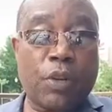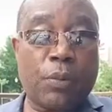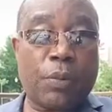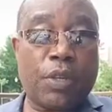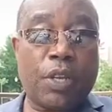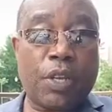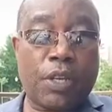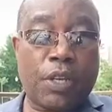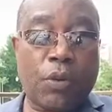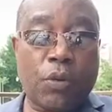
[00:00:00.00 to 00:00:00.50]

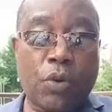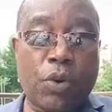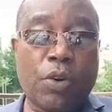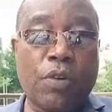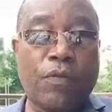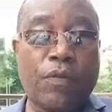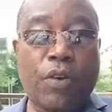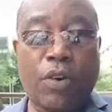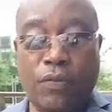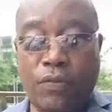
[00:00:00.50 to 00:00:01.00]
the word
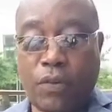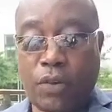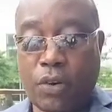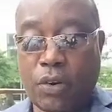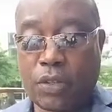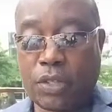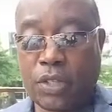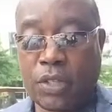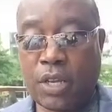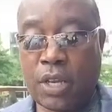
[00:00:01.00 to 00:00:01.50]
of God for
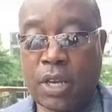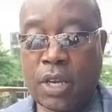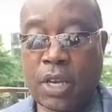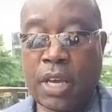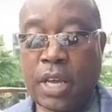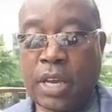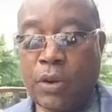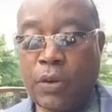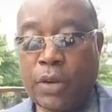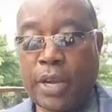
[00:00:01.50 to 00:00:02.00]
us.
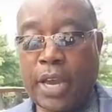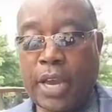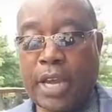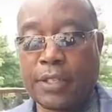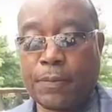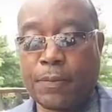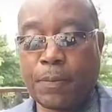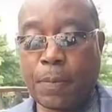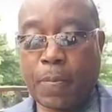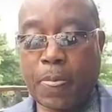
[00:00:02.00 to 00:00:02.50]
Look
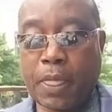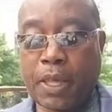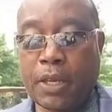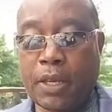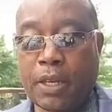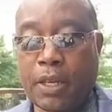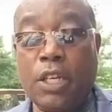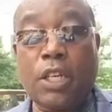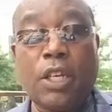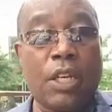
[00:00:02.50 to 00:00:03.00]
at
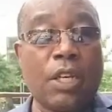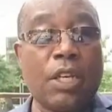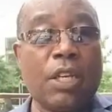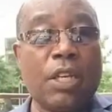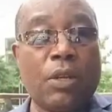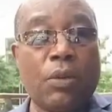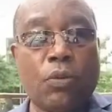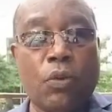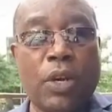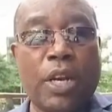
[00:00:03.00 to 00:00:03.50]
in
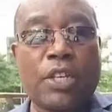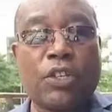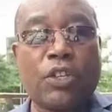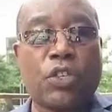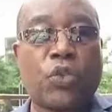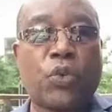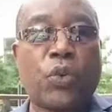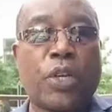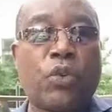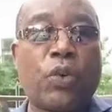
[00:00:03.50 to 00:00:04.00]
what I
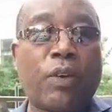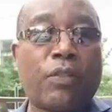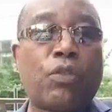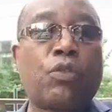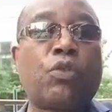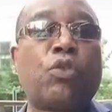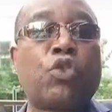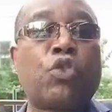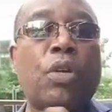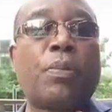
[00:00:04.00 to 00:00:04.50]
just read, you have to
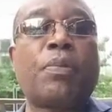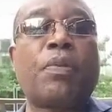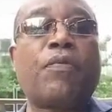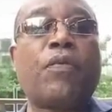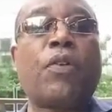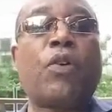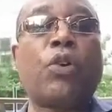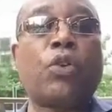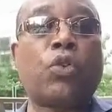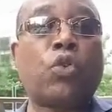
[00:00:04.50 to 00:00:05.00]
do something
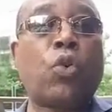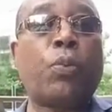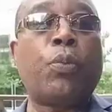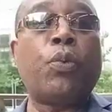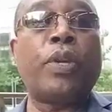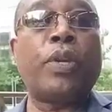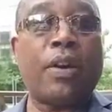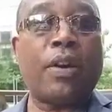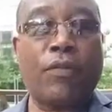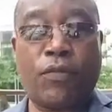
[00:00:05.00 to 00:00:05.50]
for God to
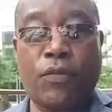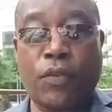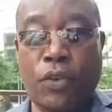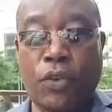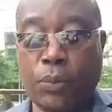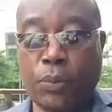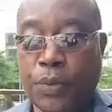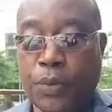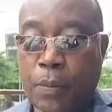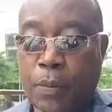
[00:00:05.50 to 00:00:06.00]
open heaven for
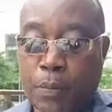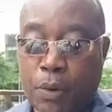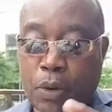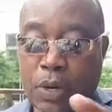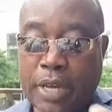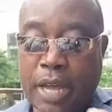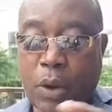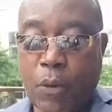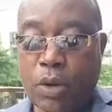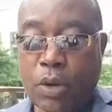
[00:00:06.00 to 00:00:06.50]
you. But
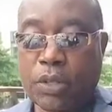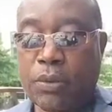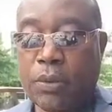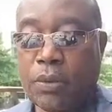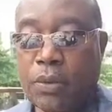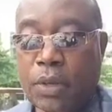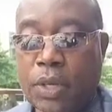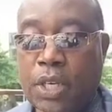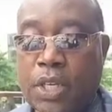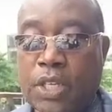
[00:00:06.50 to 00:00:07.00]
look at what
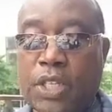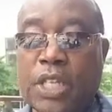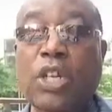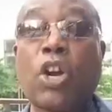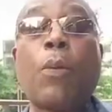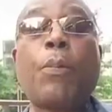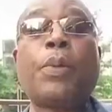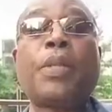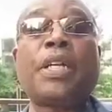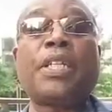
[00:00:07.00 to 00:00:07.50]

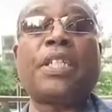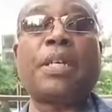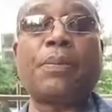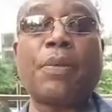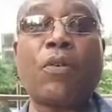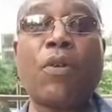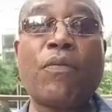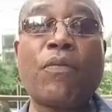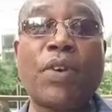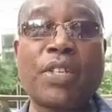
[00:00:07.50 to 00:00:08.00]
2 Peter
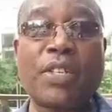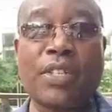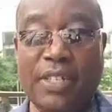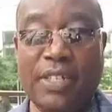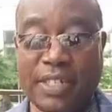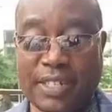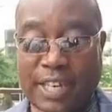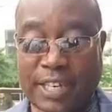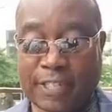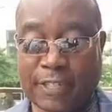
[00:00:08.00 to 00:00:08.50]
chapter 1 verse
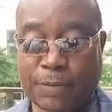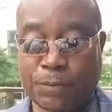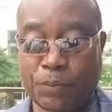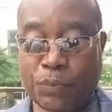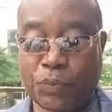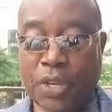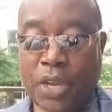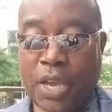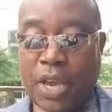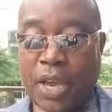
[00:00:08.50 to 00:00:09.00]
3 says.
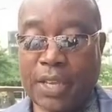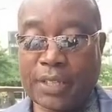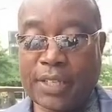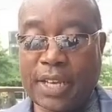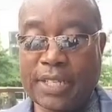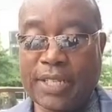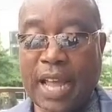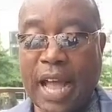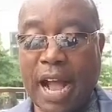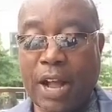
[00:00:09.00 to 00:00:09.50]
It
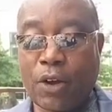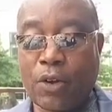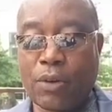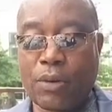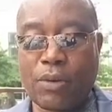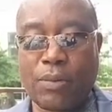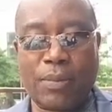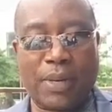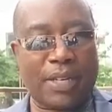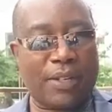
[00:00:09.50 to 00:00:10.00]
says,
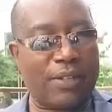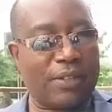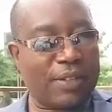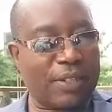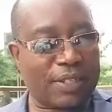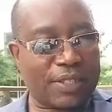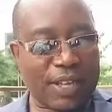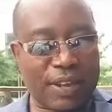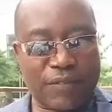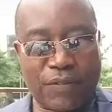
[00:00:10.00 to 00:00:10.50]
oh my
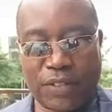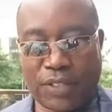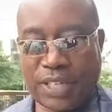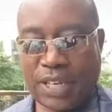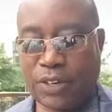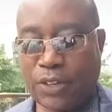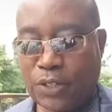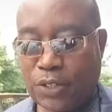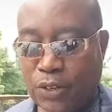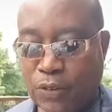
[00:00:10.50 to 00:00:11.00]
goodness, I feel
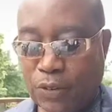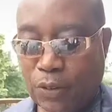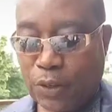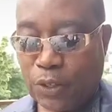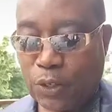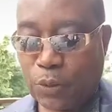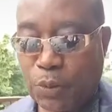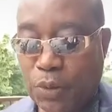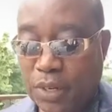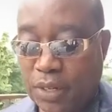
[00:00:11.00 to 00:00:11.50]
the anointing of the
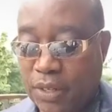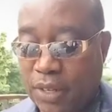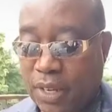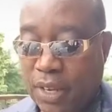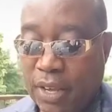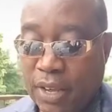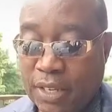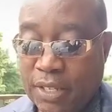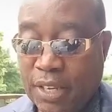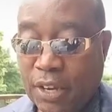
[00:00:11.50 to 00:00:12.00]
Holy Spirit.
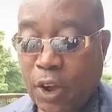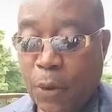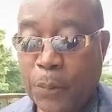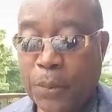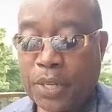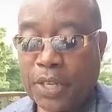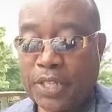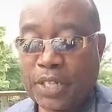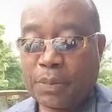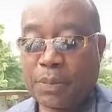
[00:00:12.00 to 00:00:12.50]
2
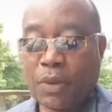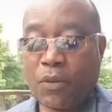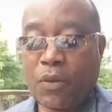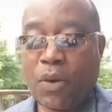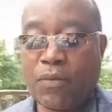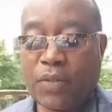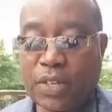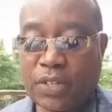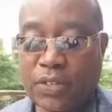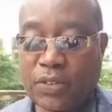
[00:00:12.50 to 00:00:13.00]
Peter chapter
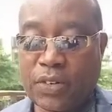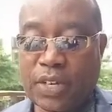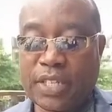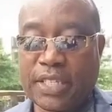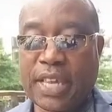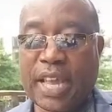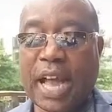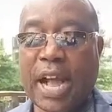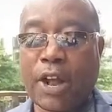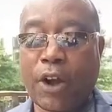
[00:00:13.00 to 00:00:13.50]
1 verse 3, it
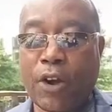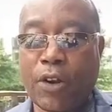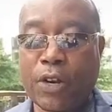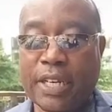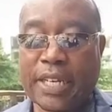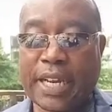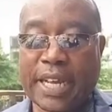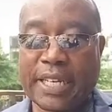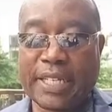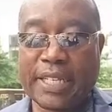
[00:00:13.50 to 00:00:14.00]
says,
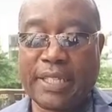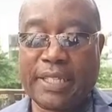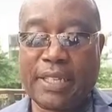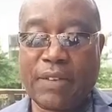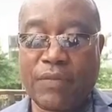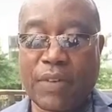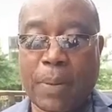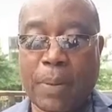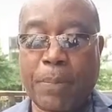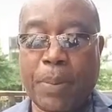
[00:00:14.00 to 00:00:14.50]
"According as his
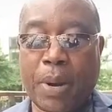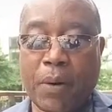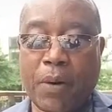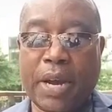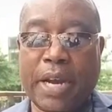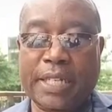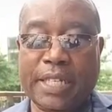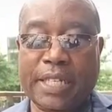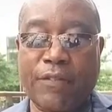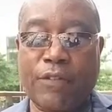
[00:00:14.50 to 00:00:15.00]
divine power
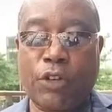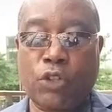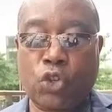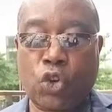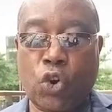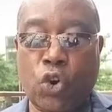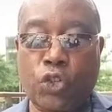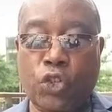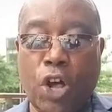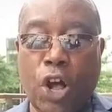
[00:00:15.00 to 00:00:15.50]
hath given
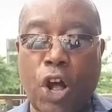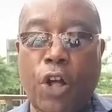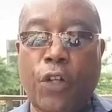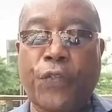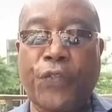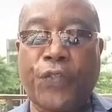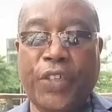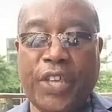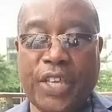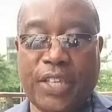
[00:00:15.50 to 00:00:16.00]
unto us all
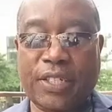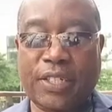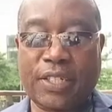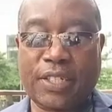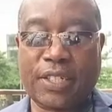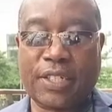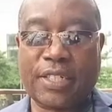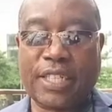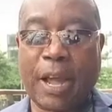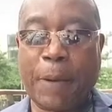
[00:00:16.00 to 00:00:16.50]

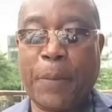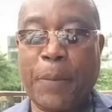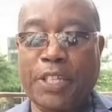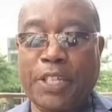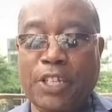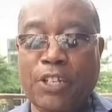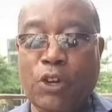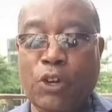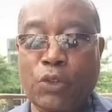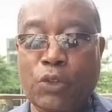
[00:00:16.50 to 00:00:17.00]
things that
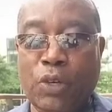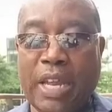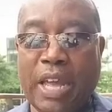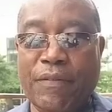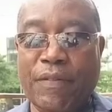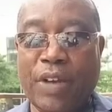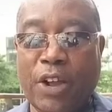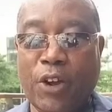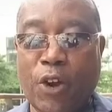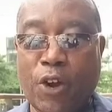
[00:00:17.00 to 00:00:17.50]
pertain unto
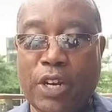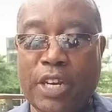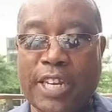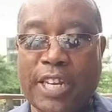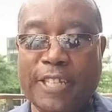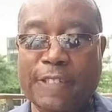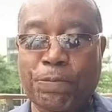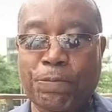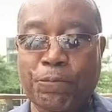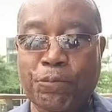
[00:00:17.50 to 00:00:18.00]
life and
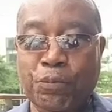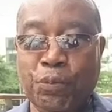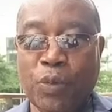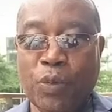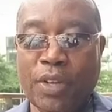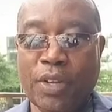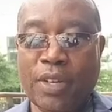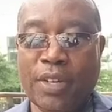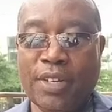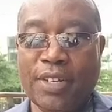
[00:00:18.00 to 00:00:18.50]
godliness,
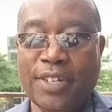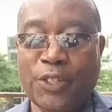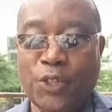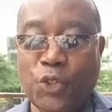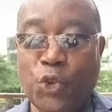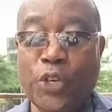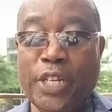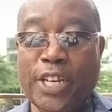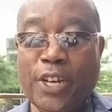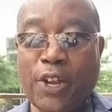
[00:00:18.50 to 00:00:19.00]

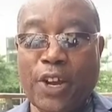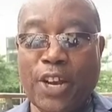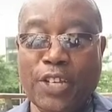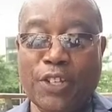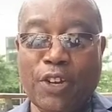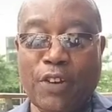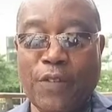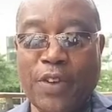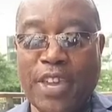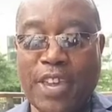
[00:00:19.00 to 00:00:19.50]
through the
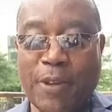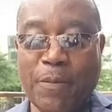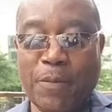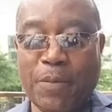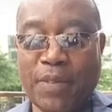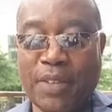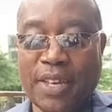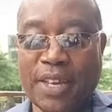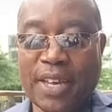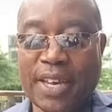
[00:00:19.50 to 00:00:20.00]
knowledge of him
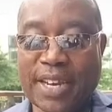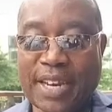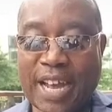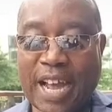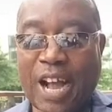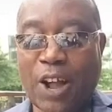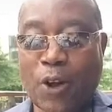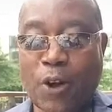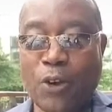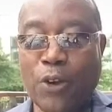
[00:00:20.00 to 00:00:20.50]
that
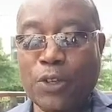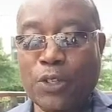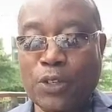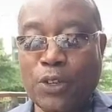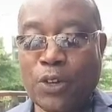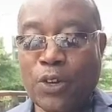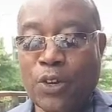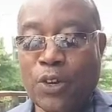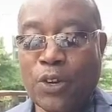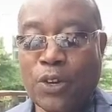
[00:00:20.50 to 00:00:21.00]
hath called us
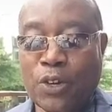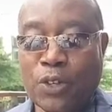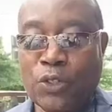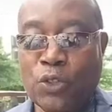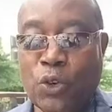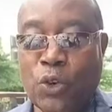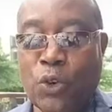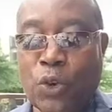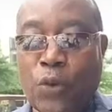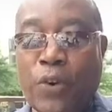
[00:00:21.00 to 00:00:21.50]

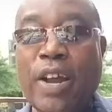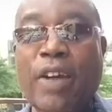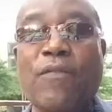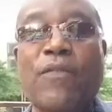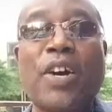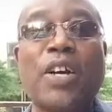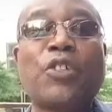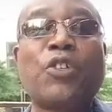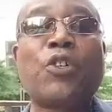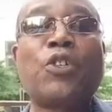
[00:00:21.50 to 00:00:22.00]
to glory and
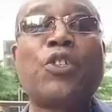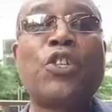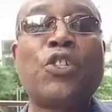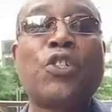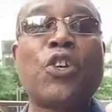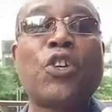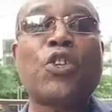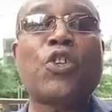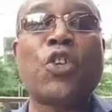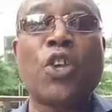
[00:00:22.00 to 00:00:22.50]
virtue."
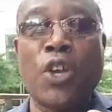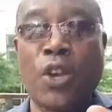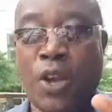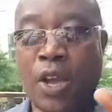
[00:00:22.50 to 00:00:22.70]
Jesus